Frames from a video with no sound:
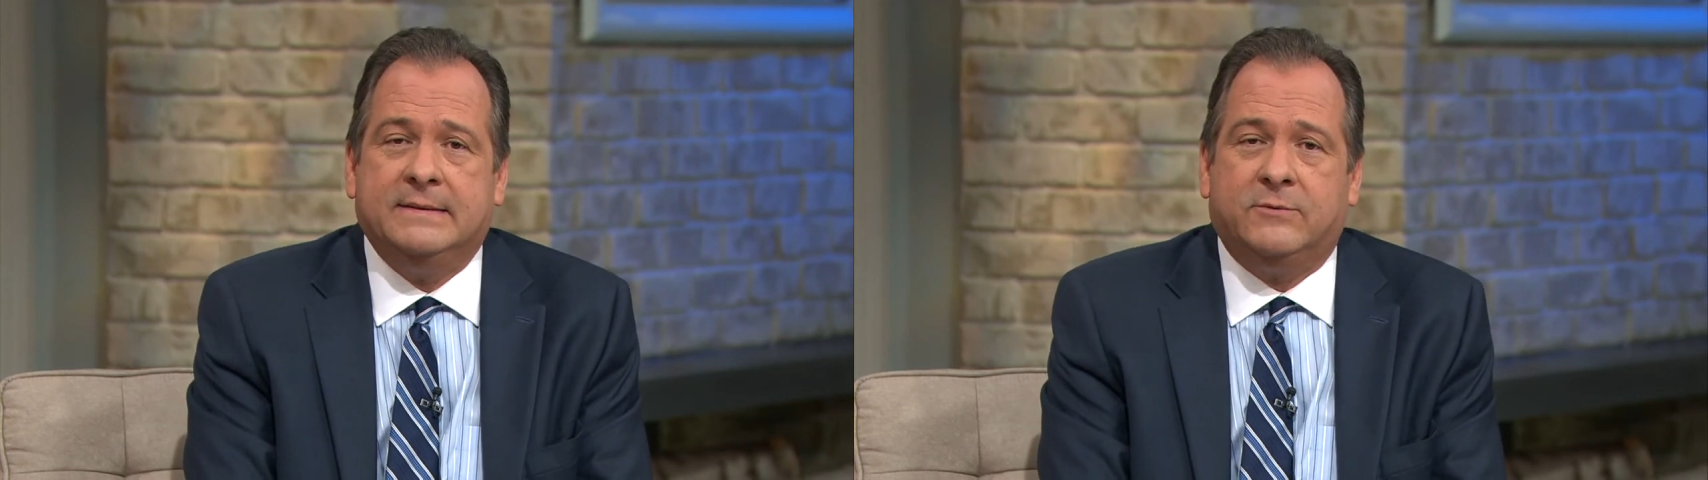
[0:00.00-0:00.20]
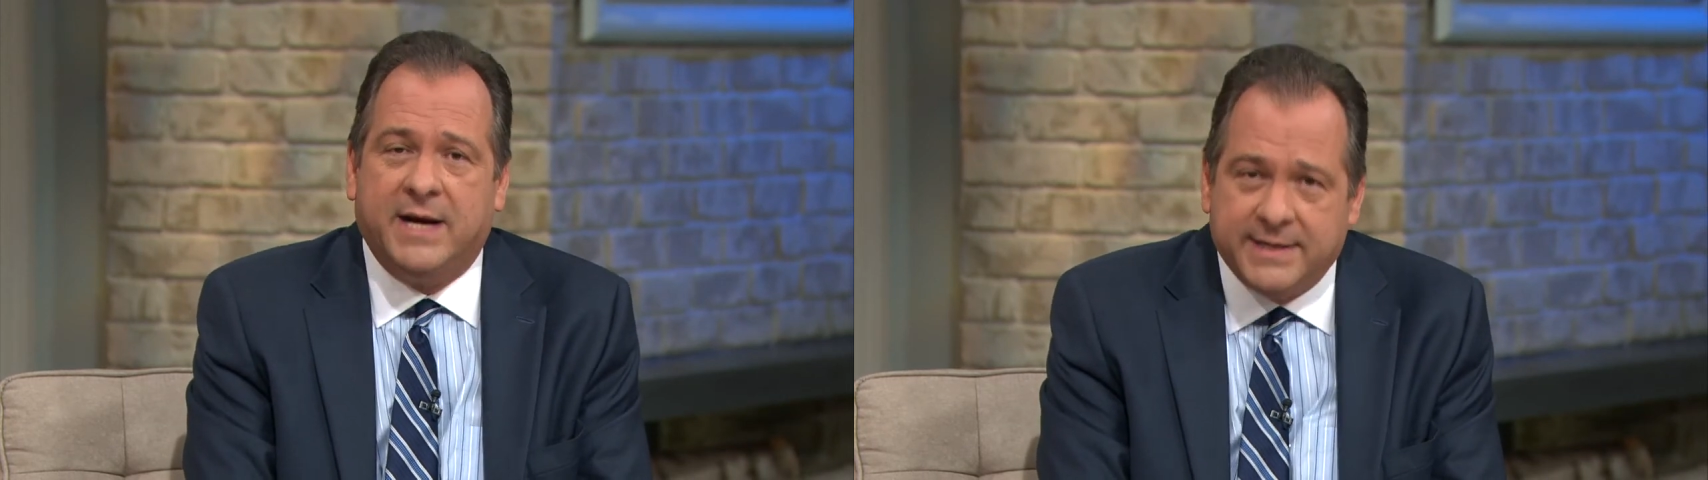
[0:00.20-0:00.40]

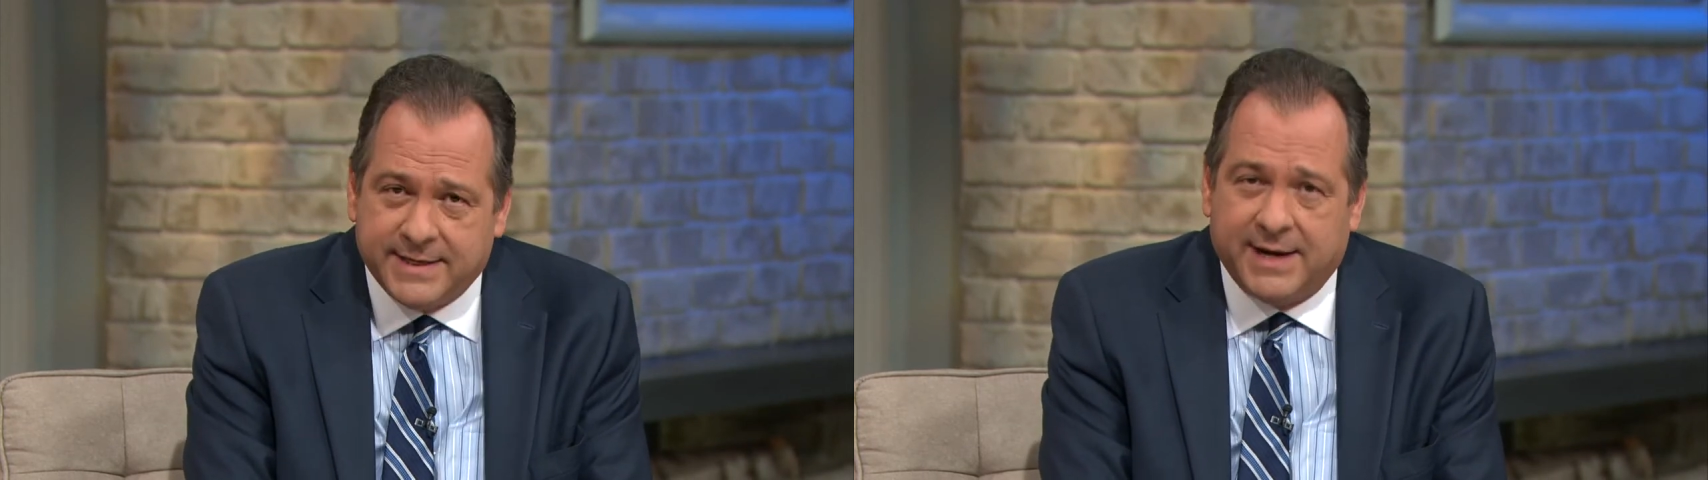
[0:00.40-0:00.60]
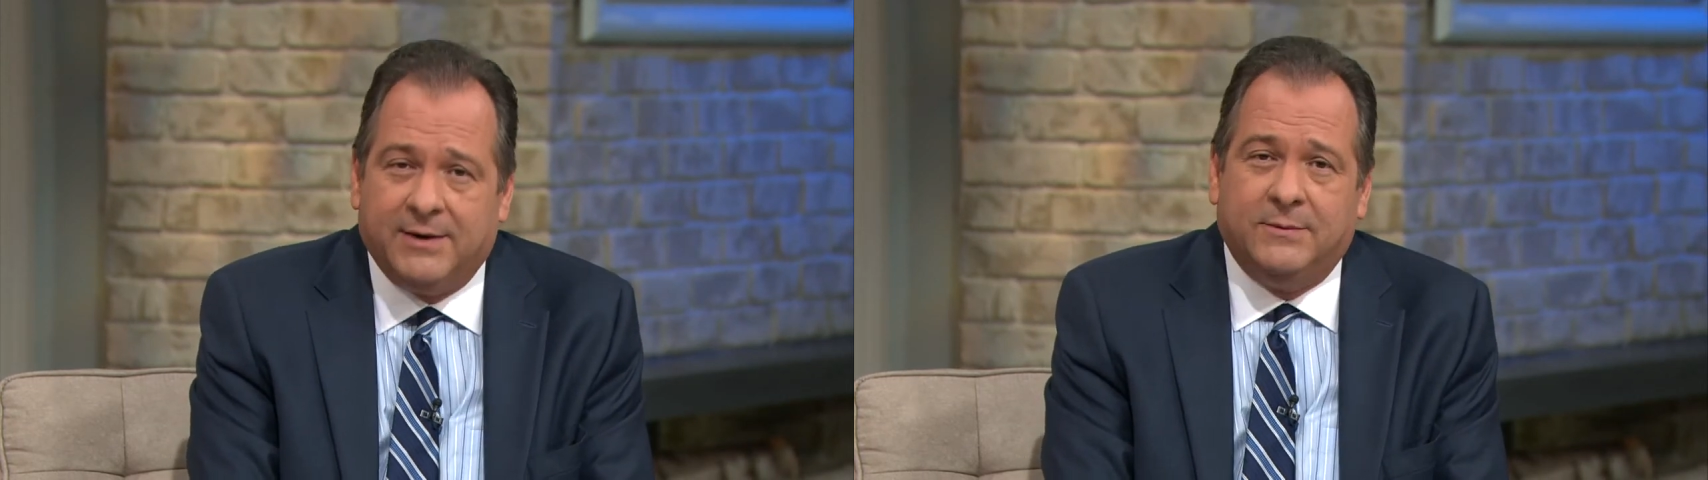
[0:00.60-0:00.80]
Right
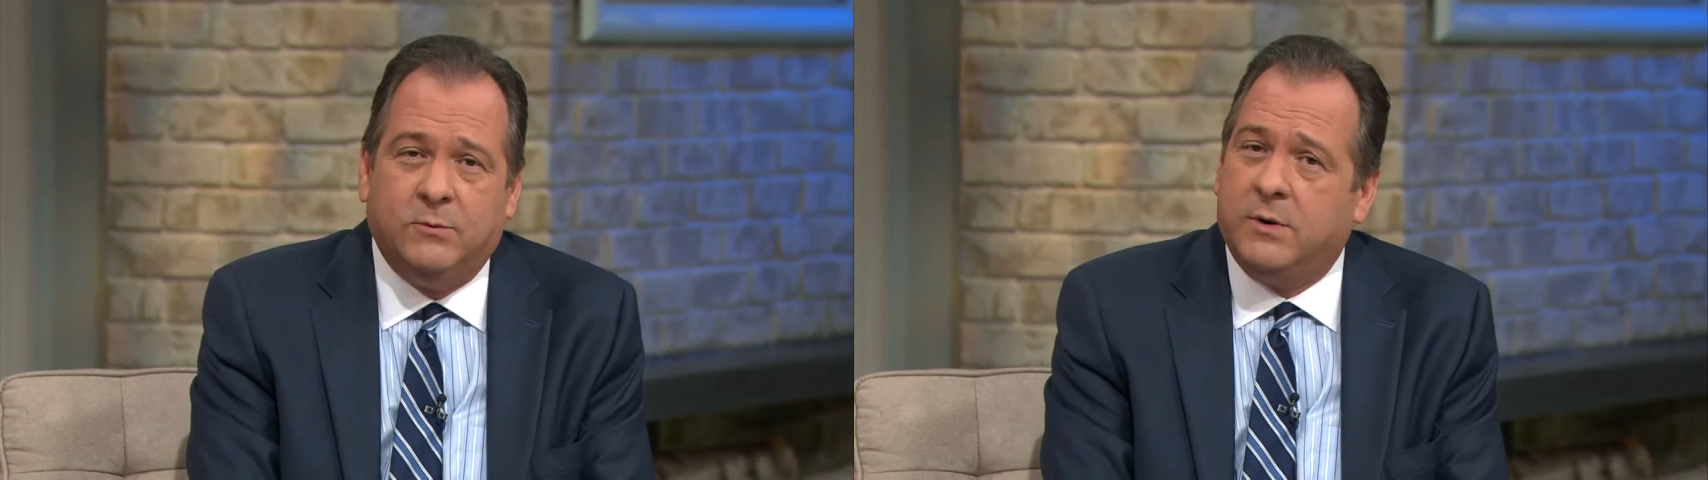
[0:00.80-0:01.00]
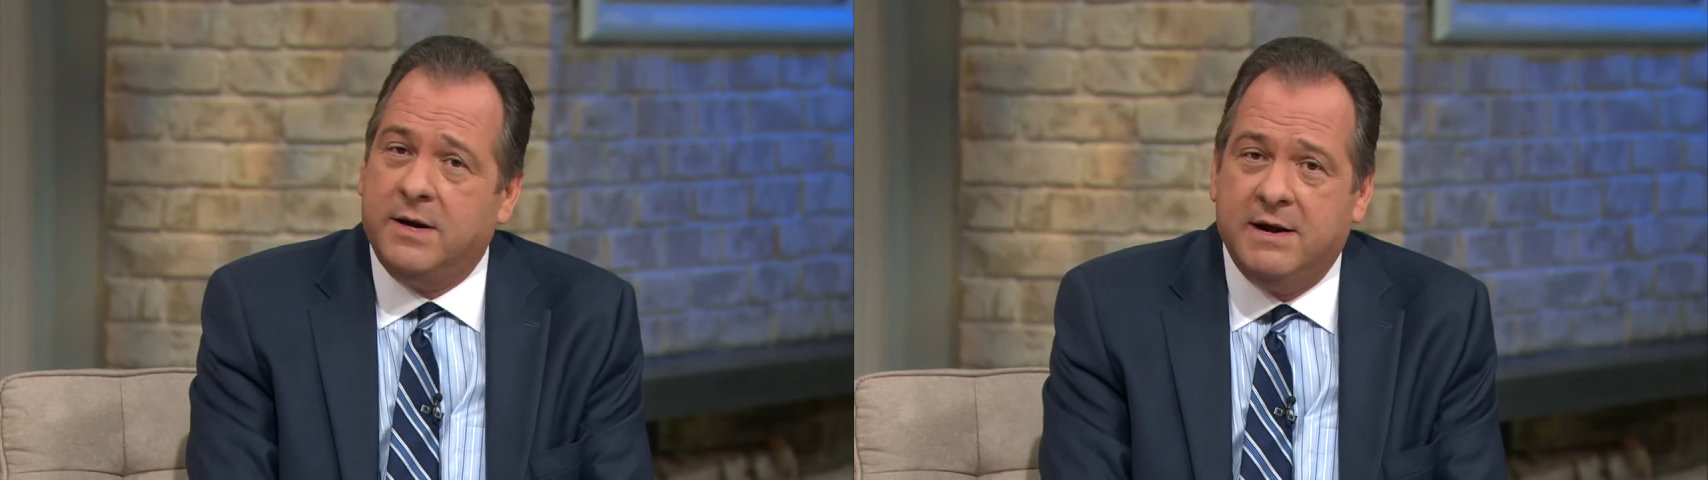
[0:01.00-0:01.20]
now,
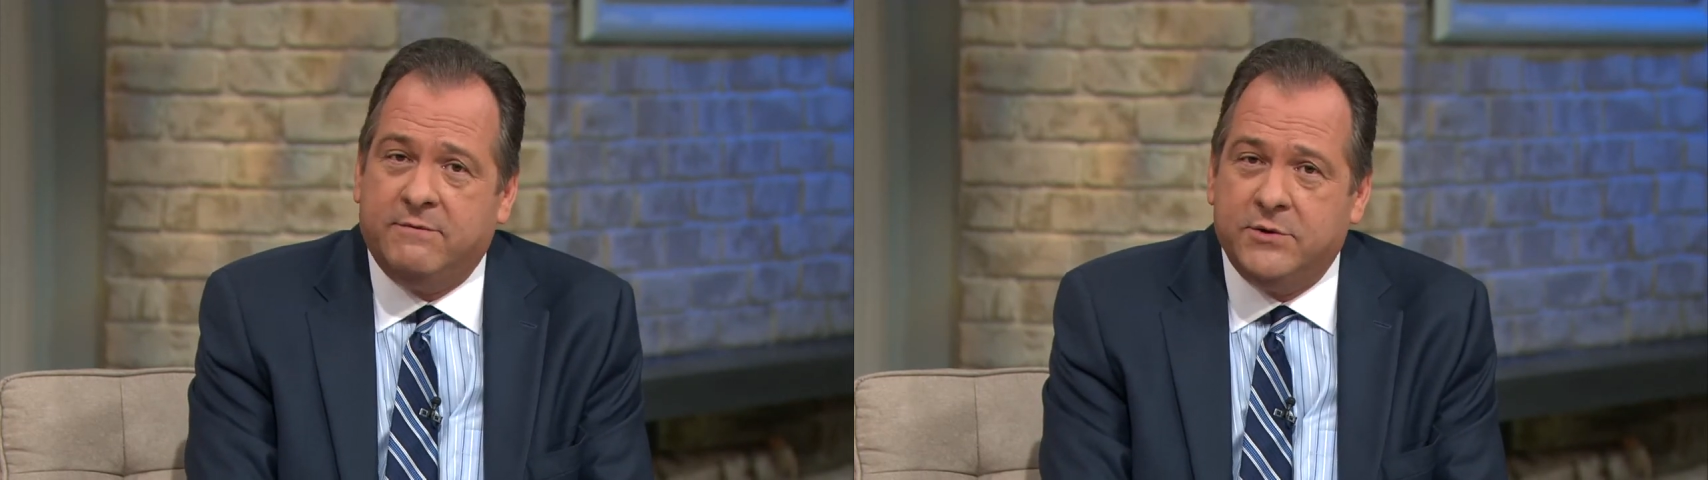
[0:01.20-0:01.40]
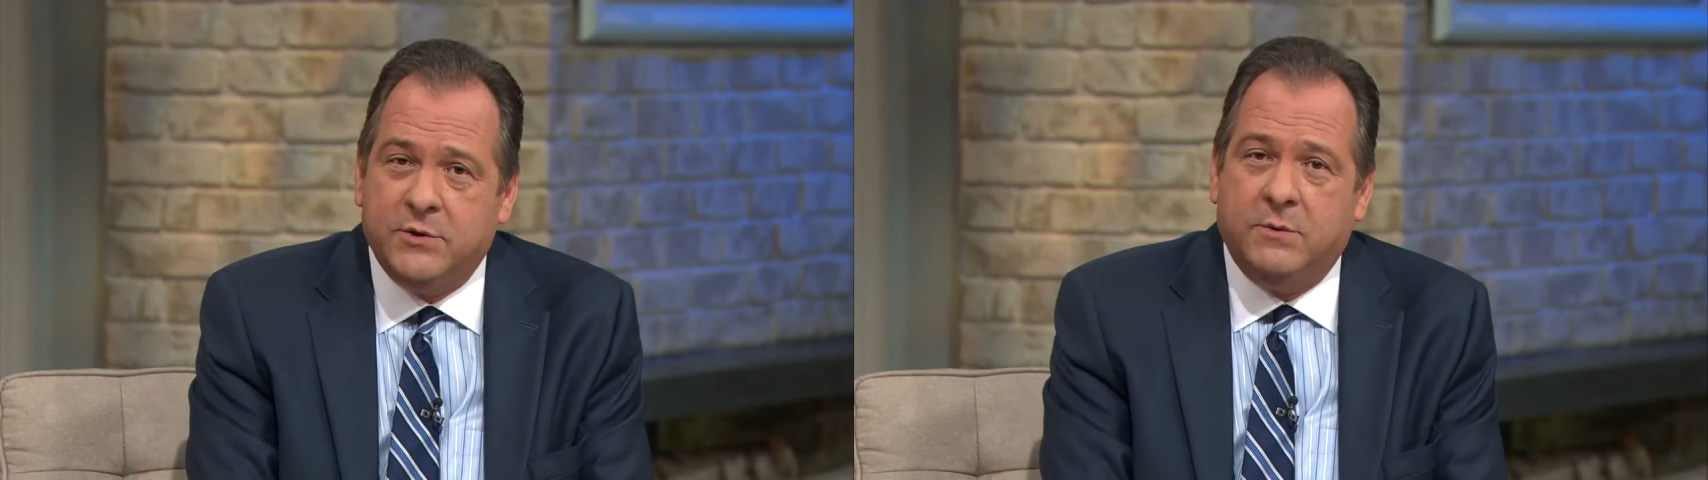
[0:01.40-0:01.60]

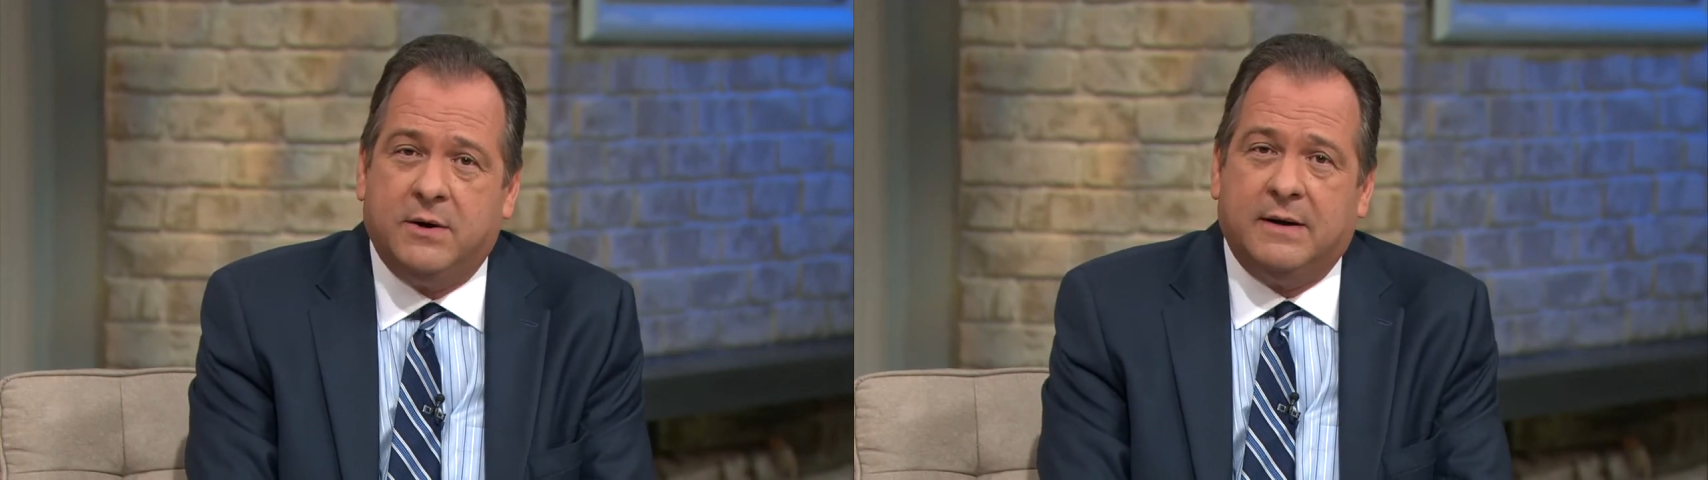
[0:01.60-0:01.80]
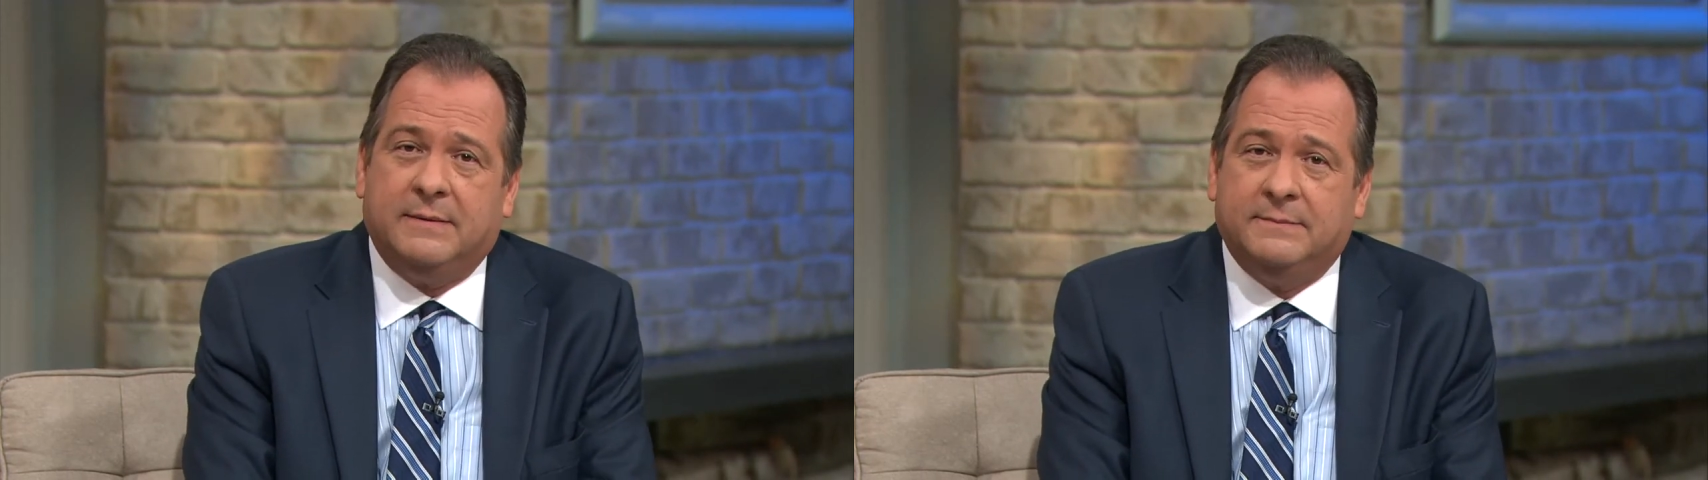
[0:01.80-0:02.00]
wherever you
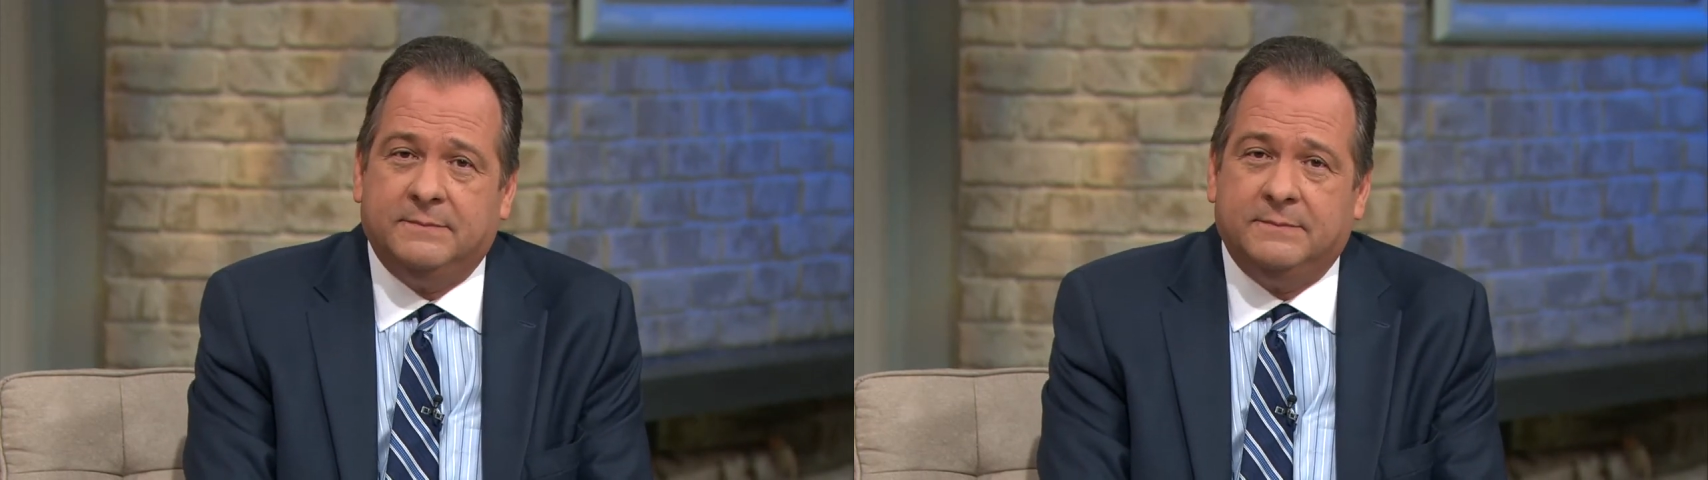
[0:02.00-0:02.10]
are,